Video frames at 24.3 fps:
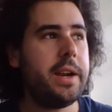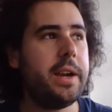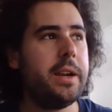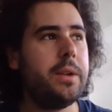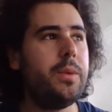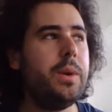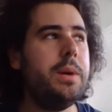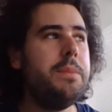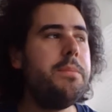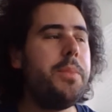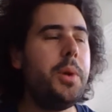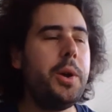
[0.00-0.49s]
At
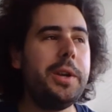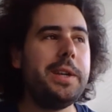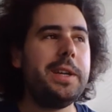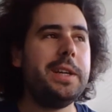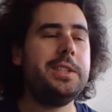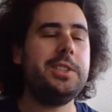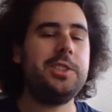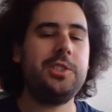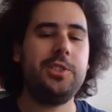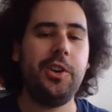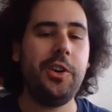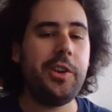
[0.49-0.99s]
one point I
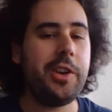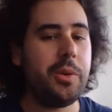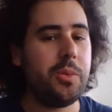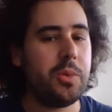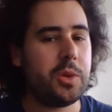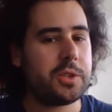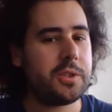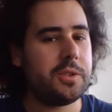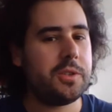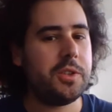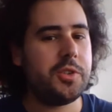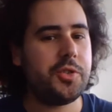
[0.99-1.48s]
saw it
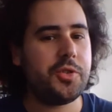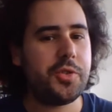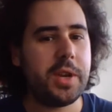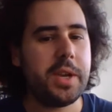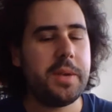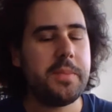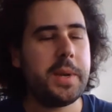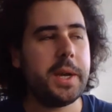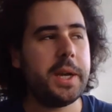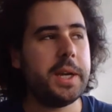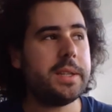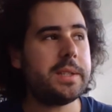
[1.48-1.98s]
was on the
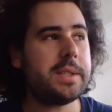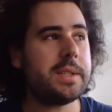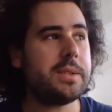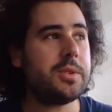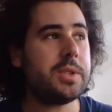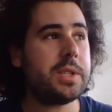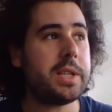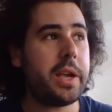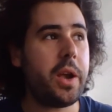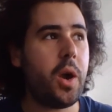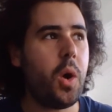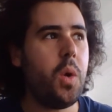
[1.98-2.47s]
Dreamcast. I
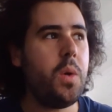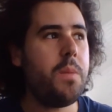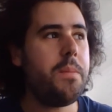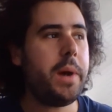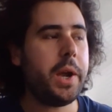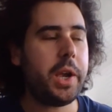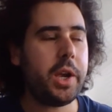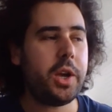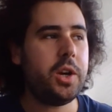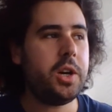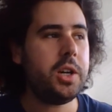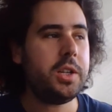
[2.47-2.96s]
was like, oh
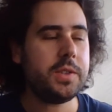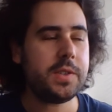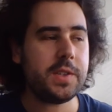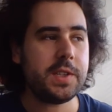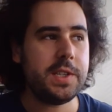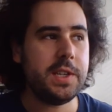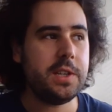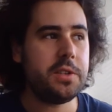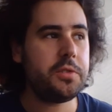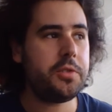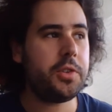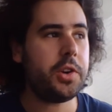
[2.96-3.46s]
my god,
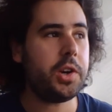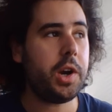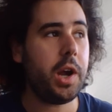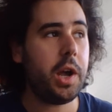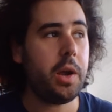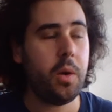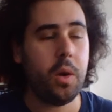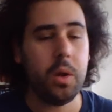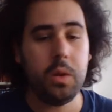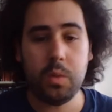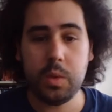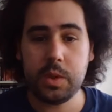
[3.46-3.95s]
Silver,
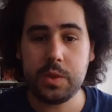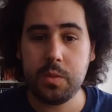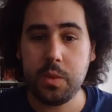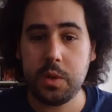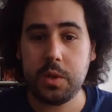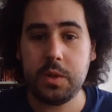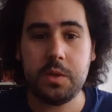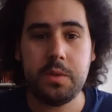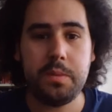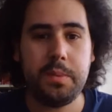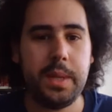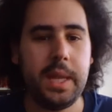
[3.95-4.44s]
I always
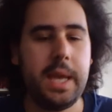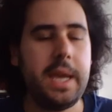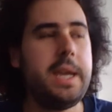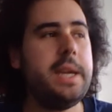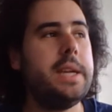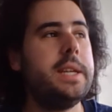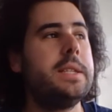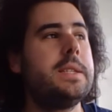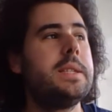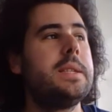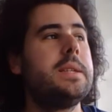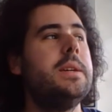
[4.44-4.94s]
wanted to play
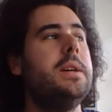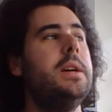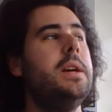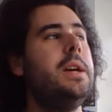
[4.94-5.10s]
it.